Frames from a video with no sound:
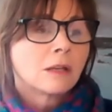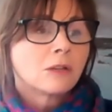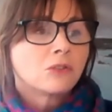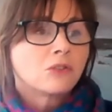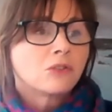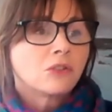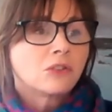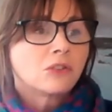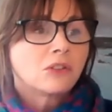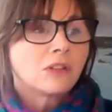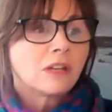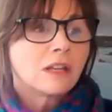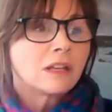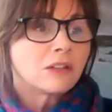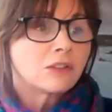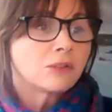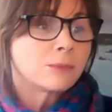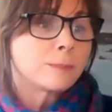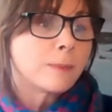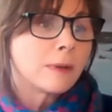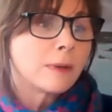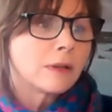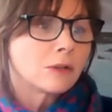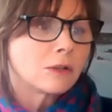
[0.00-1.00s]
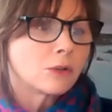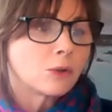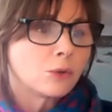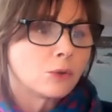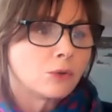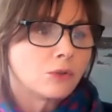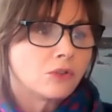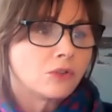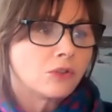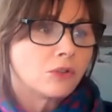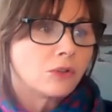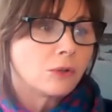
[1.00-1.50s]
She's an expert
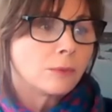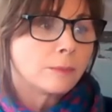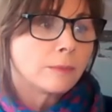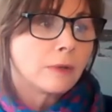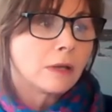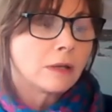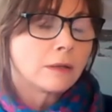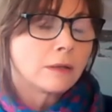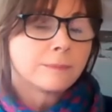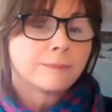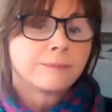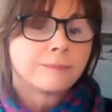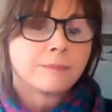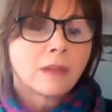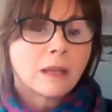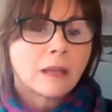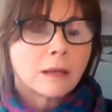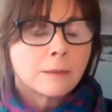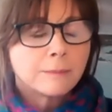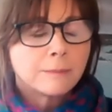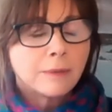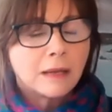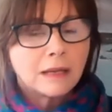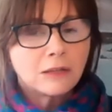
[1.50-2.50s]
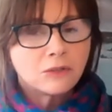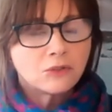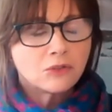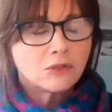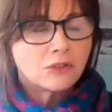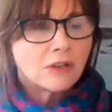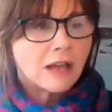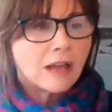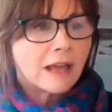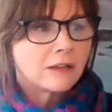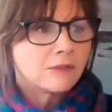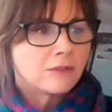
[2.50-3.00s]
consumer,
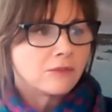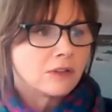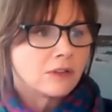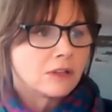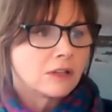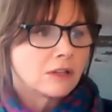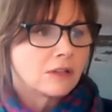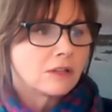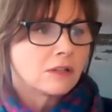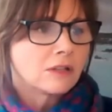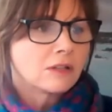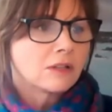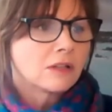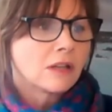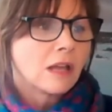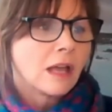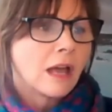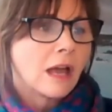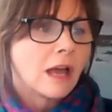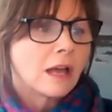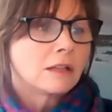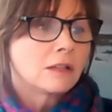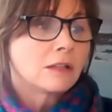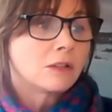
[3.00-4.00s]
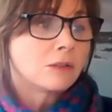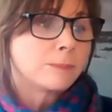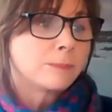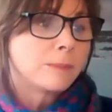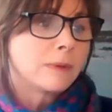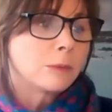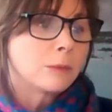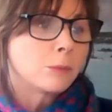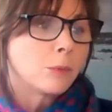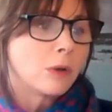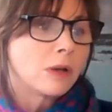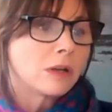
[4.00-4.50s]
patient advocate, and has
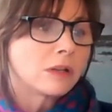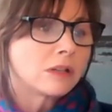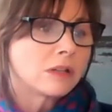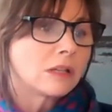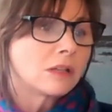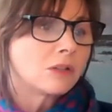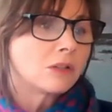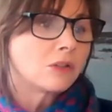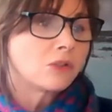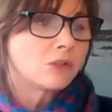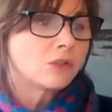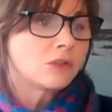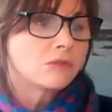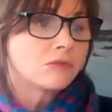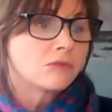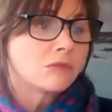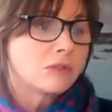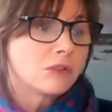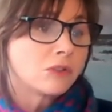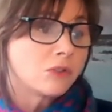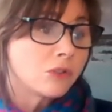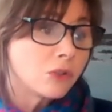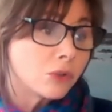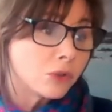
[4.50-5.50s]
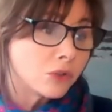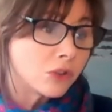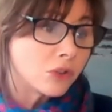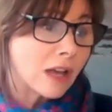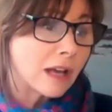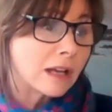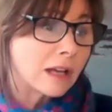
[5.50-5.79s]
been working to reduce